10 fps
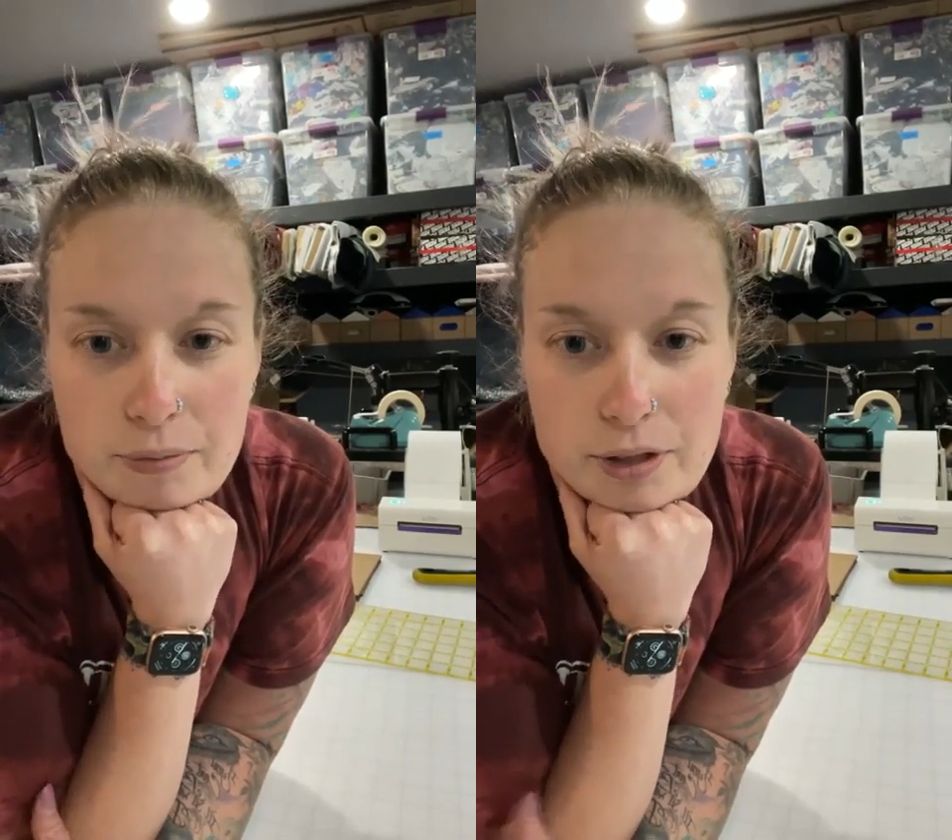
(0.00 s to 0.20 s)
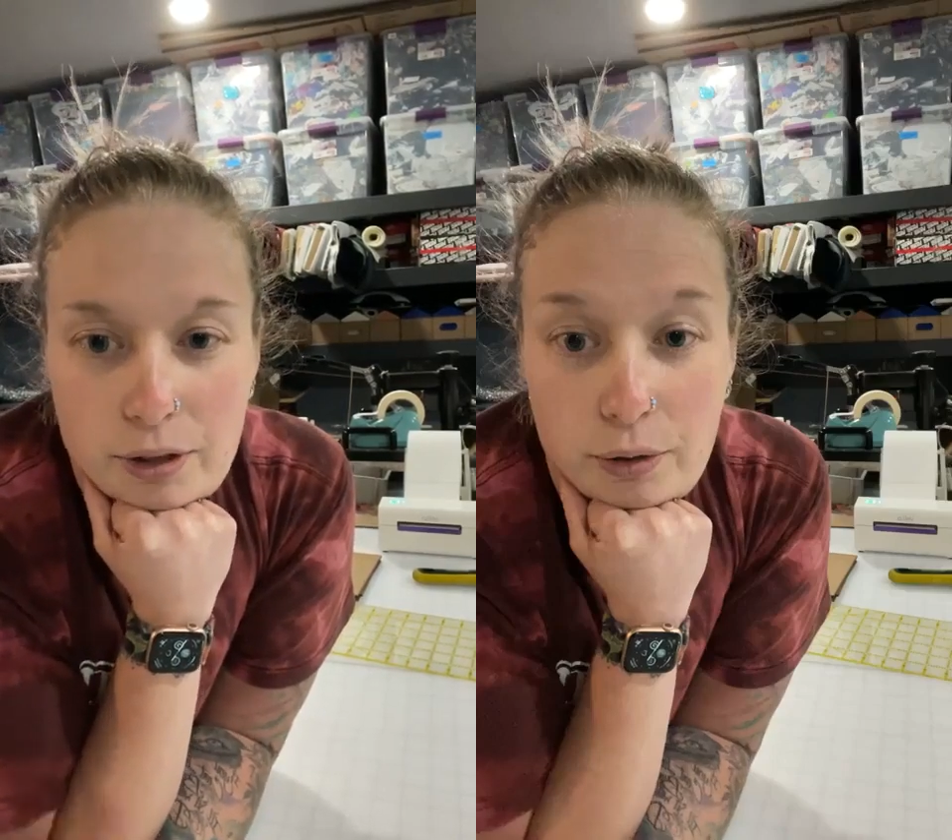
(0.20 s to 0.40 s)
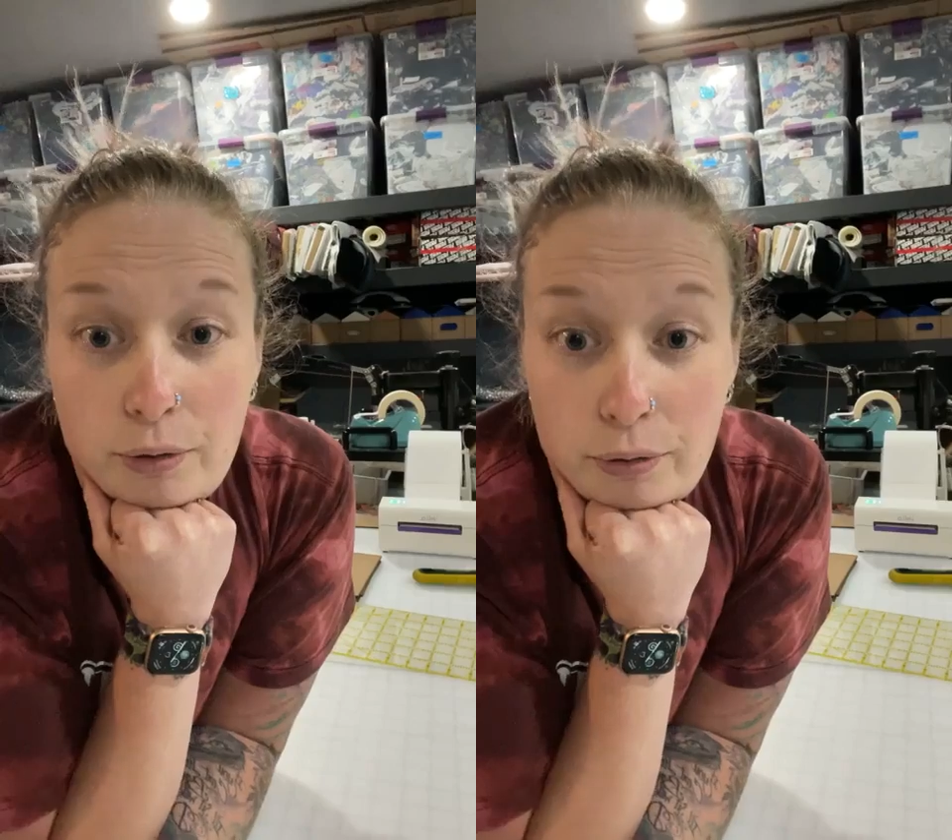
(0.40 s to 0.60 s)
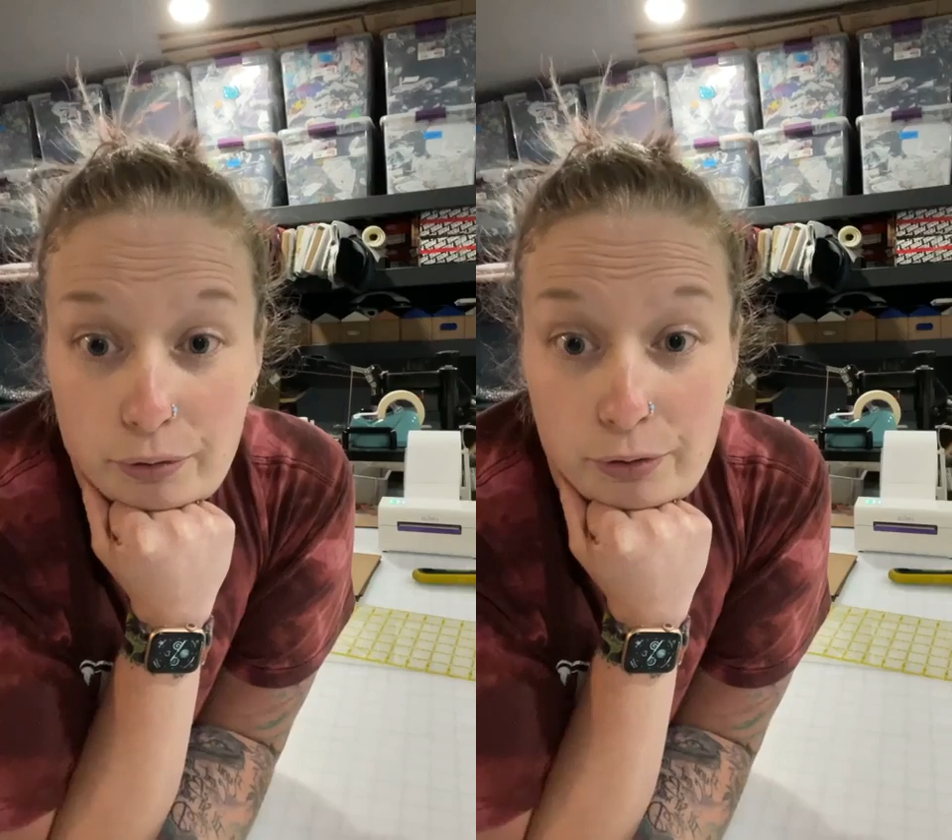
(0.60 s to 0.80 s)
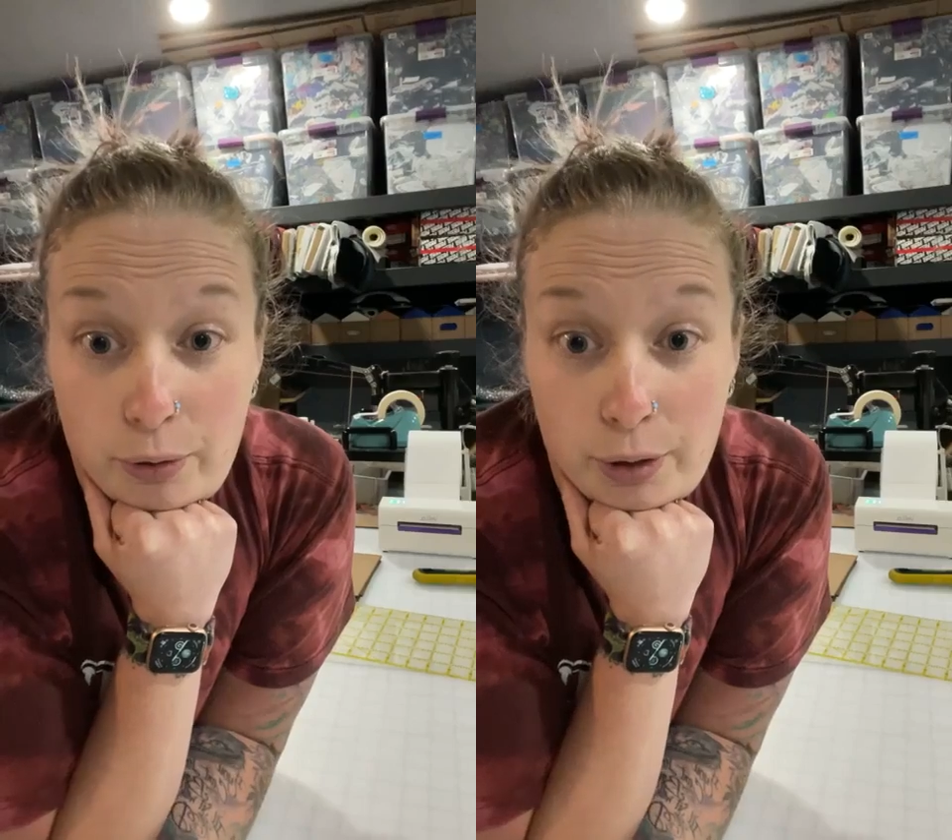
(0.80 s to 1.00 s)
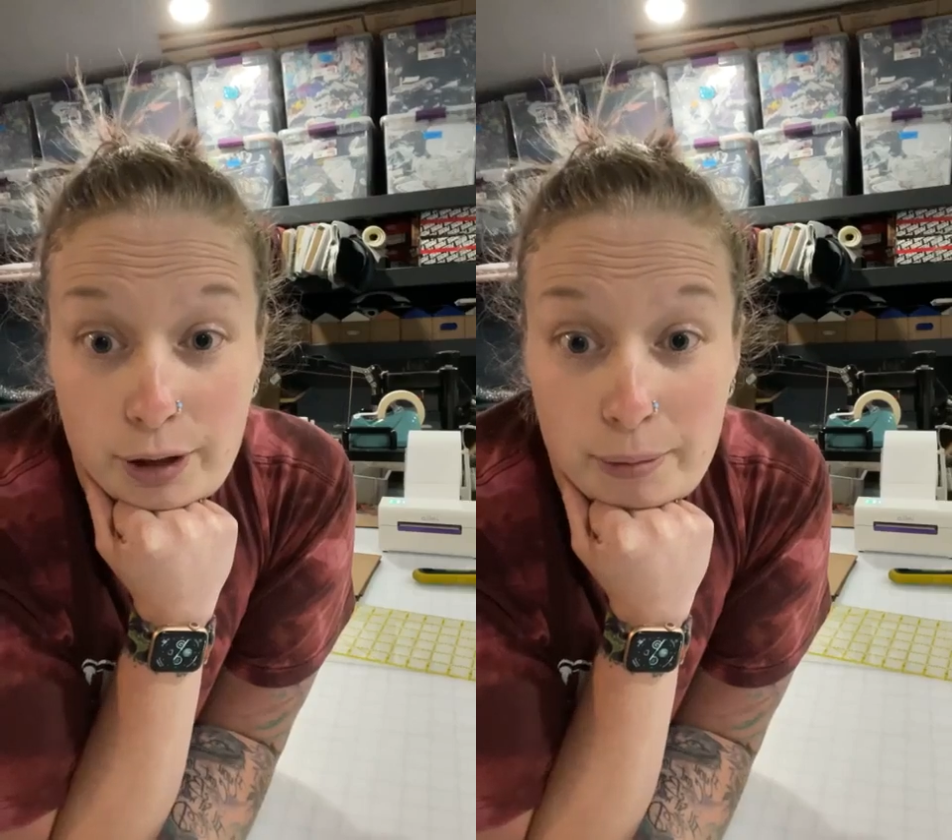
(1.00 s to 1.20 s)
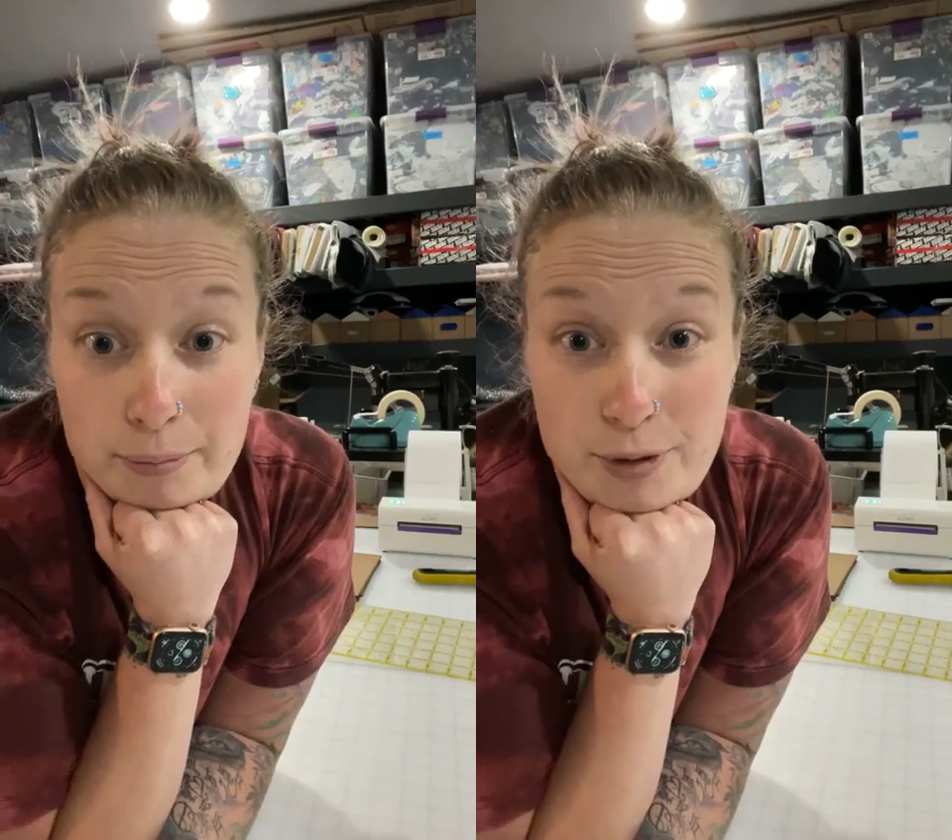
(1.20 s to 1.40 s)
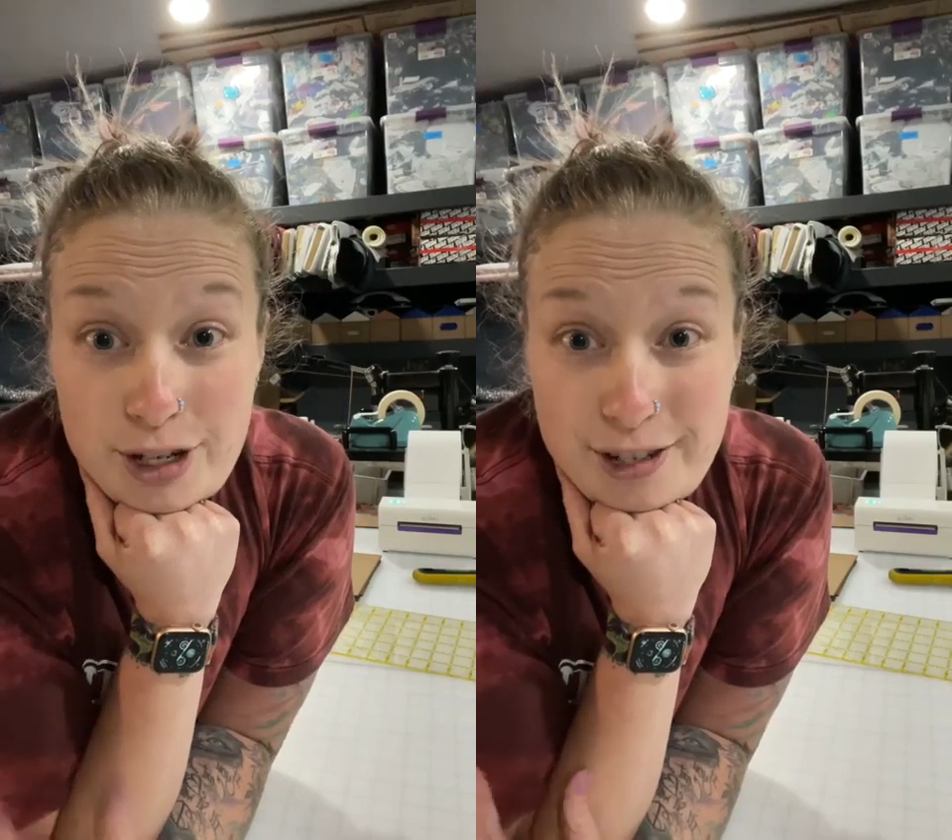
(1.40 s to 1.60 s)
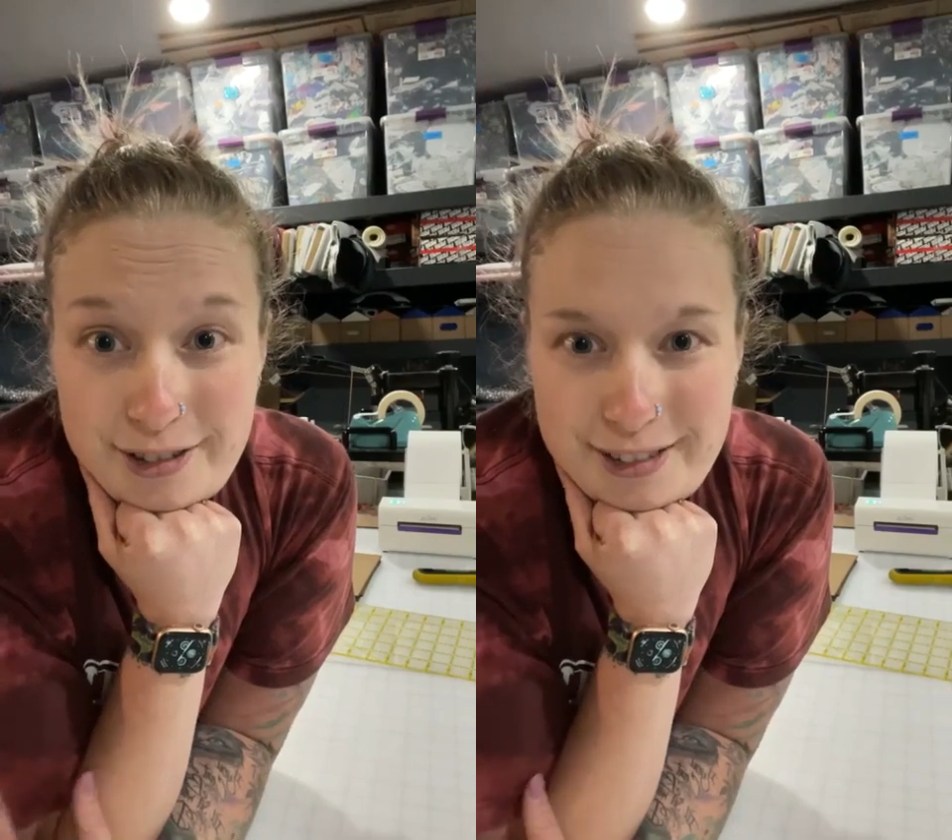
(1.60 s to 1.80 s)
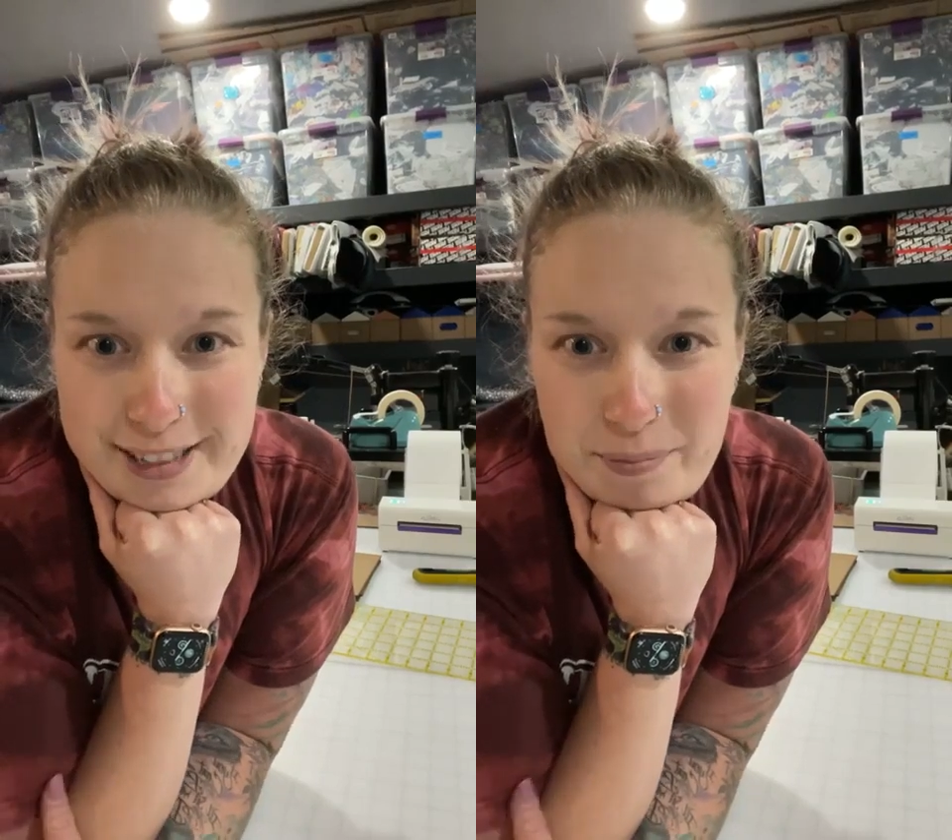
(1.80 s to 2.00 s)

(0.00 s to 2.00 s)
So for June,